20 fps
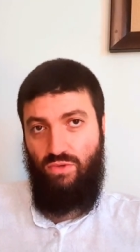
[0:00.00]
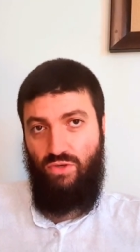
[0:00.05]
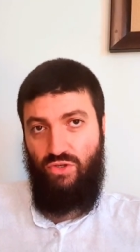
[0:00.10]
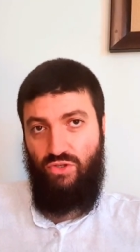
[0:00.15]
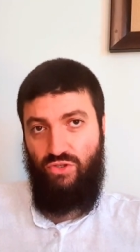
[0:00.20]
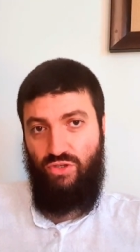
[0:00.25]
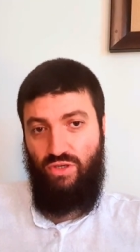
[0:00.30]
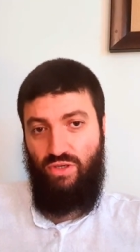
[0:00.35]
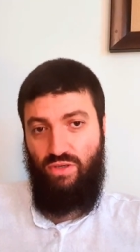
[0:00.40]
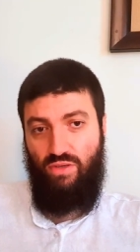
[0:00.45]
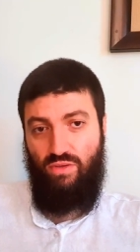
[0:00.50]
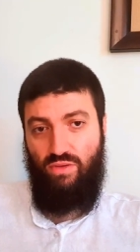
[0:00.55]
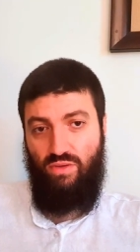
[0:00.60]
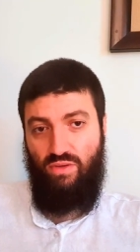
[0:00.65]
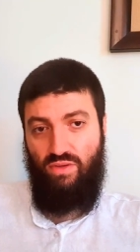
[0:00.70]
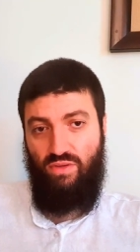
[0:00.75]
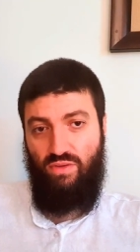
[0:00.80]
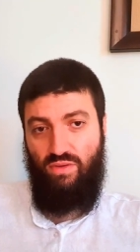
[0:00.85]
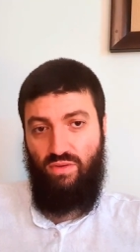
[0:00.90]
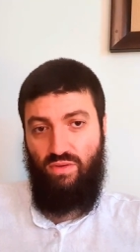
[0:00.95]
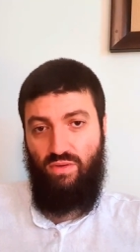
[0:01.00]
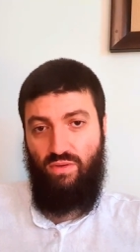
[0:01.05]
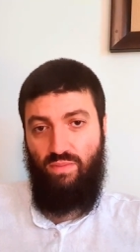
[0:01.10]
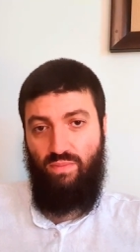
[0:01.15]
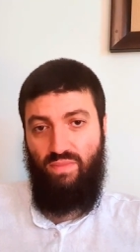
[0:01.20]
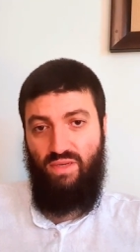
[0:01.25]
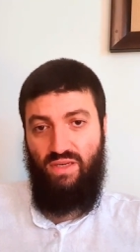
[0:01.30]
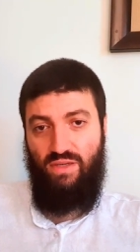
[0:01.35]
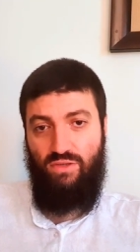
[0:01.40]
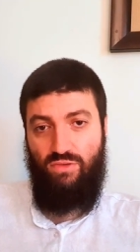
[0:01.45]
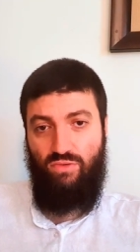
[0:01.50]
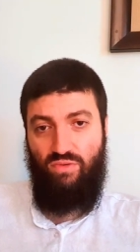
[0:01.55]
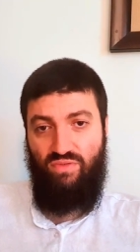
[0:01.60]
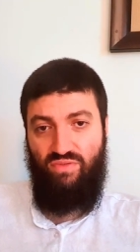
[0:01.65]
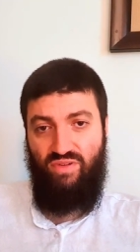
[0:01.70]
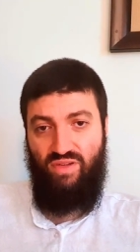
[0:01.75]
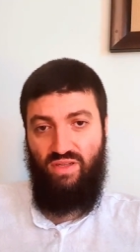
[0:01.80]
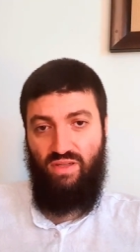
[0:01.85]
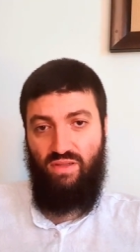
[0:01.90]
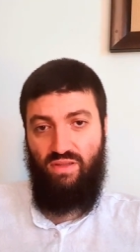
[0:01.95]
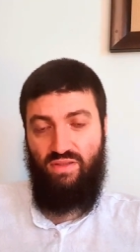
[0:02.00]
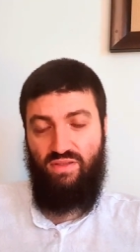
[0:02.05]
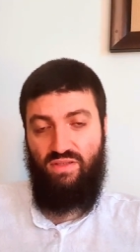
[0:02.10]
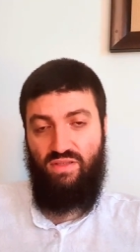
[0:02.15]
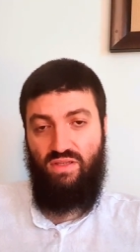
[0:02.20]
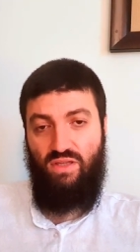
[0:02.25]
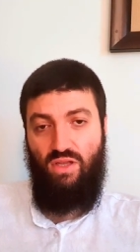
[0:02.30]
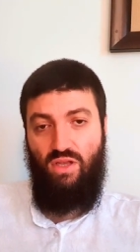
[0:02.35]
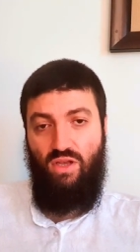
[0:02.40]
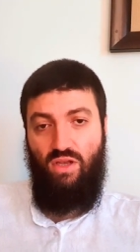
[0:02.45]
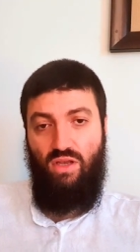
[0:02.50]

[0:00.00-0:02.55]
Russia and other military fields,